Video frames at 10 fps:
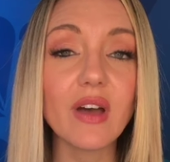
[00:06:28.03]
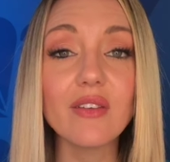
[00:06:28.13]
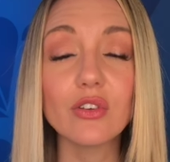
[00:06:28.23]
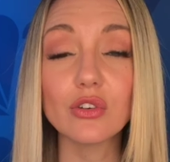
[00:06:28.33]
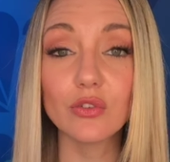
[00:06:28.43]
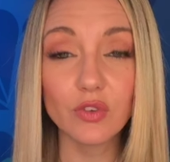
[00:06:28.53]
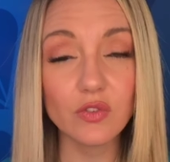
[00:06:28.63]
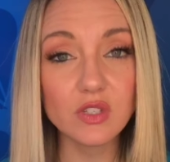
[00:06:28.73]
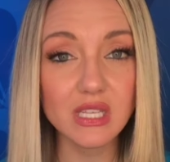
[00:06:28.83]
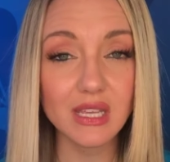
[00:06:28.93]

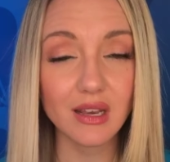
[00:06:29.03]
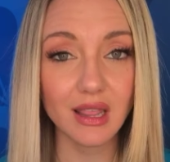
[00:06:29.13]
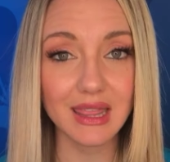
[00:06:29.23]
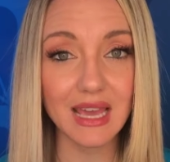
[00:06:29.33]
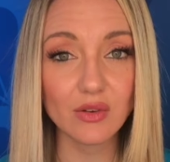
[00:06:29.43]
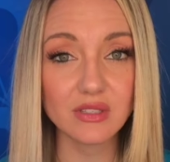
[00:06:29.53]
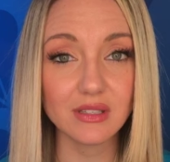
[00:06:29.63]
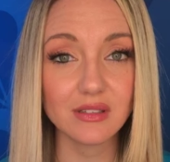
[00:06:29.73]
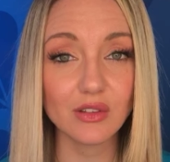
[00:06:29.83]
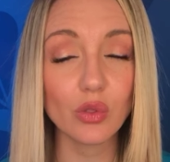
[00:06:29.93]

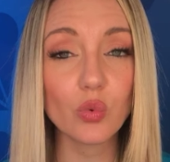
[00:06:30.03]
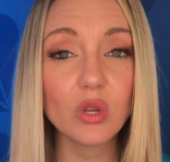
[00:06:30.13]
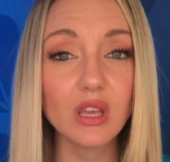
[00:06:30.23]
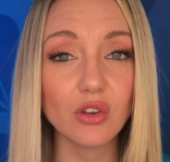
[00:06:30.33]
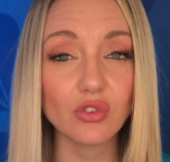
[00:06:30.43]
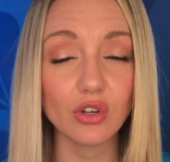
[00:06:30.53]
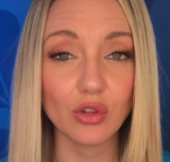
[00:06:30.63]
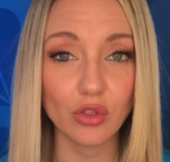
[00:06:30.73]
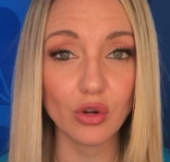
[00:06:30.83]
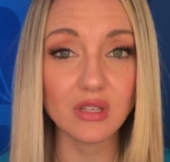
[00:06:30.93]

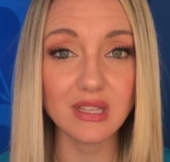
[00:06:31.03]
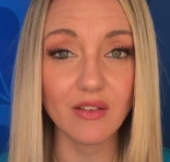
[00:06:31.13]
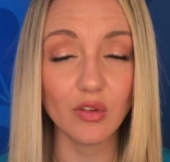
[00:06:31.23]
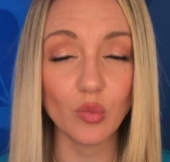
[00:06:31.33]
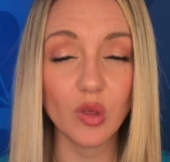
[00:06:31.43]
515,337